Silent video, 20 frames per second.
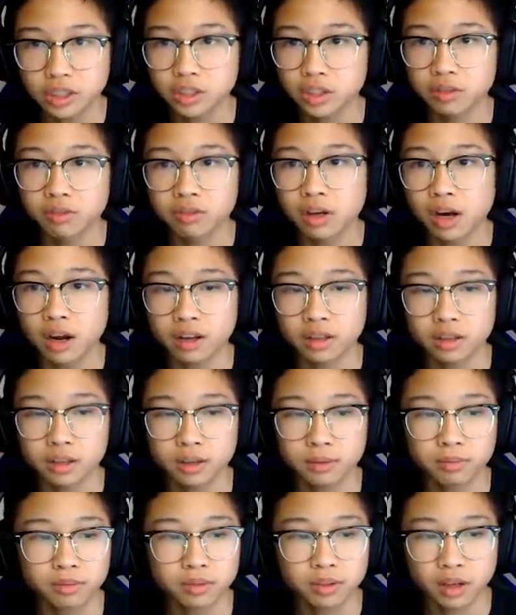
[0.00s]
should have
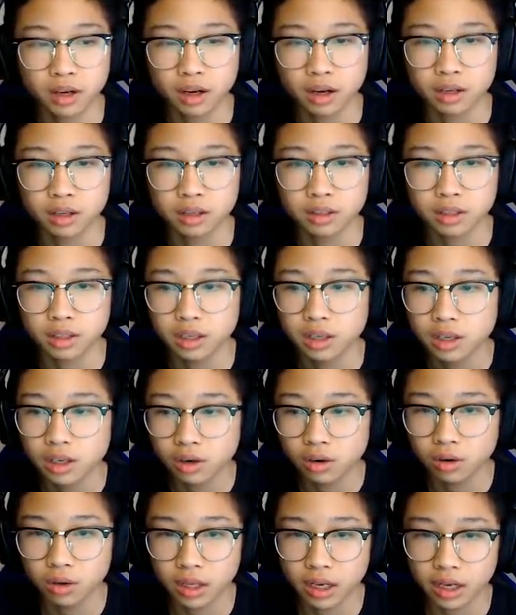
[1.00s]
gotten, nah.
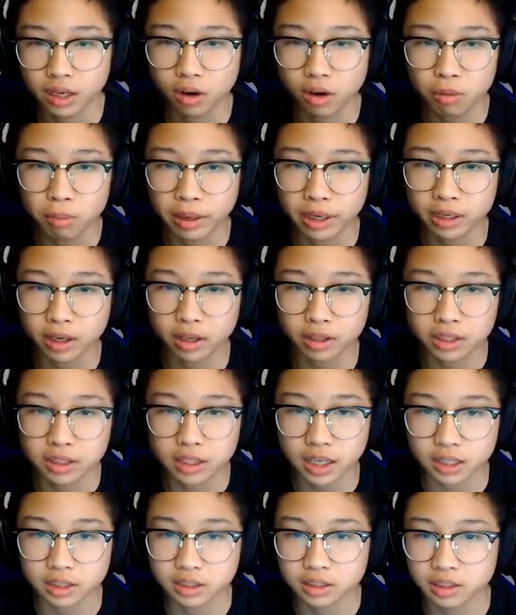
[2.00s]
Or like, oh my god, this
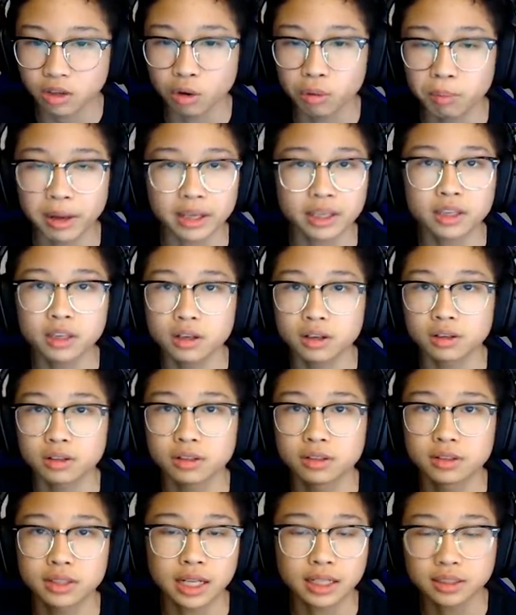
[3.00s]
guy stole my kill.
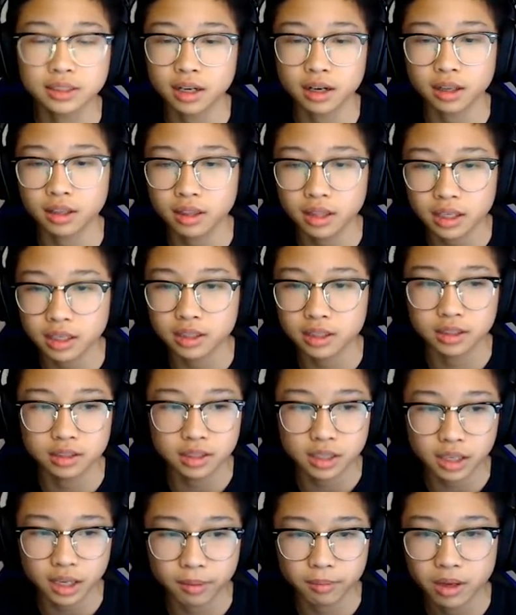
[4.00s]
That's not a thing in this
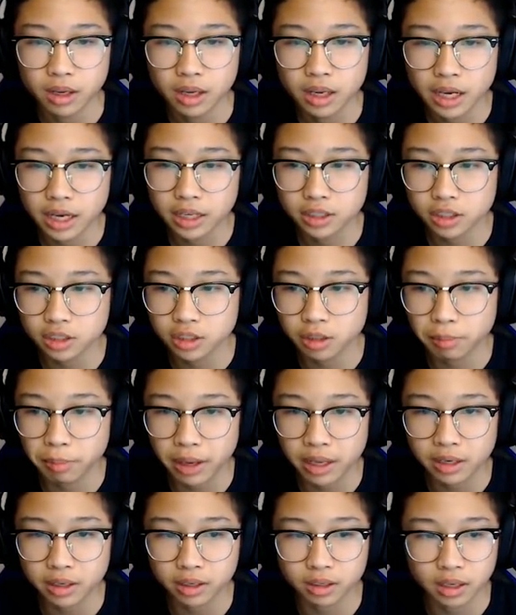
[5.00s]
game. It's just
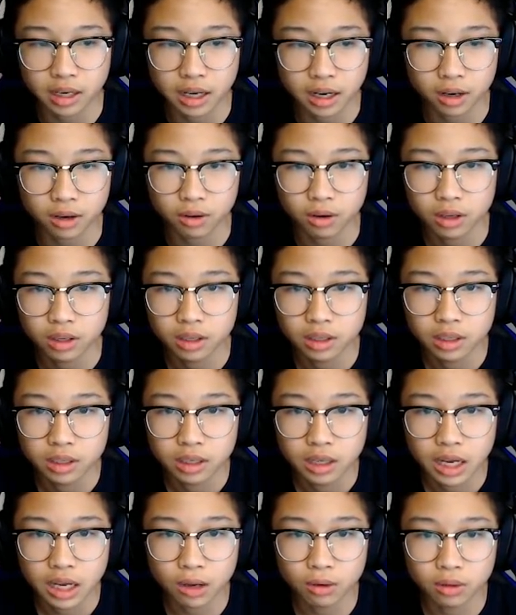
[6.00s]
depend on
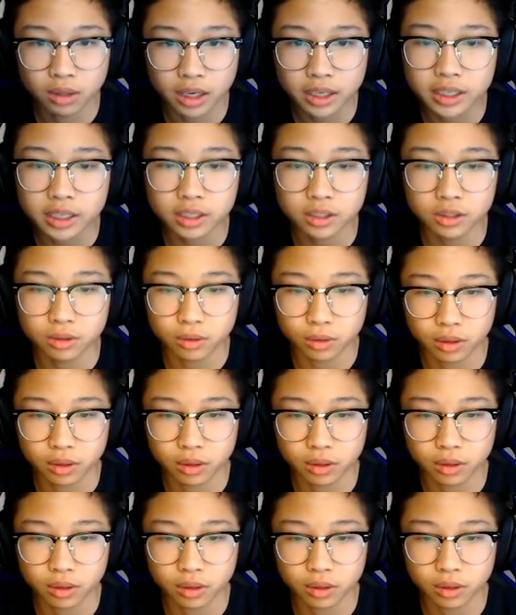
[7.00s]
how lucky you